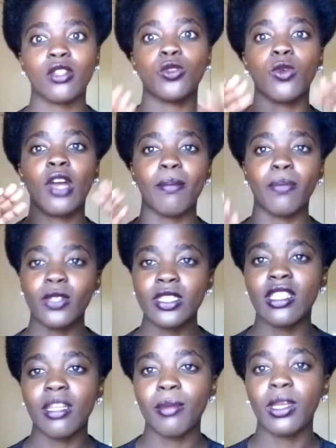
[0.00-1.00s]
so I
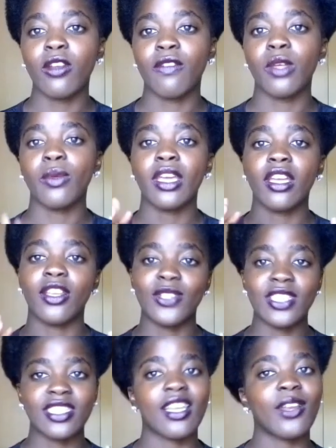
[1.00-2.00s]
post in the middle of the week and you
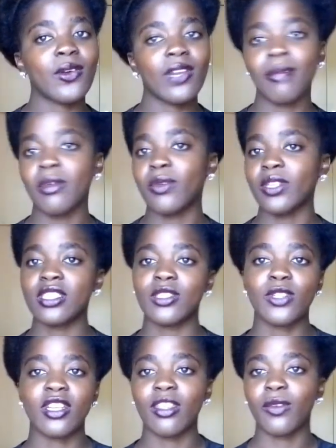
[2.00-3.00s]
decide, oh, let me watch it
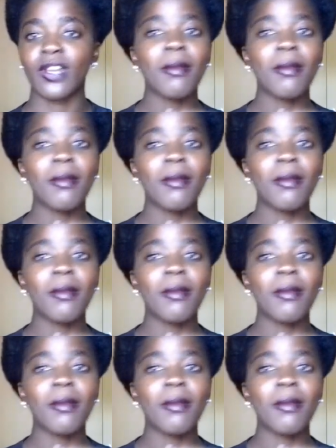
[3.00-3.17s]
during the week.